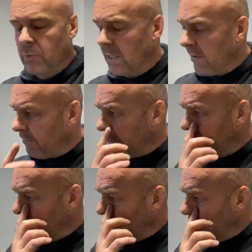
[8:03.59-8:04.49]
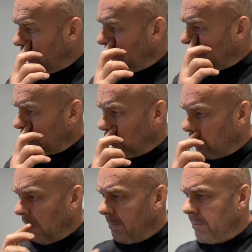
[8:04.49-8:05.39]
we get from group
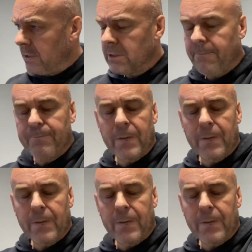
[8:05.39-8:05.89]
members.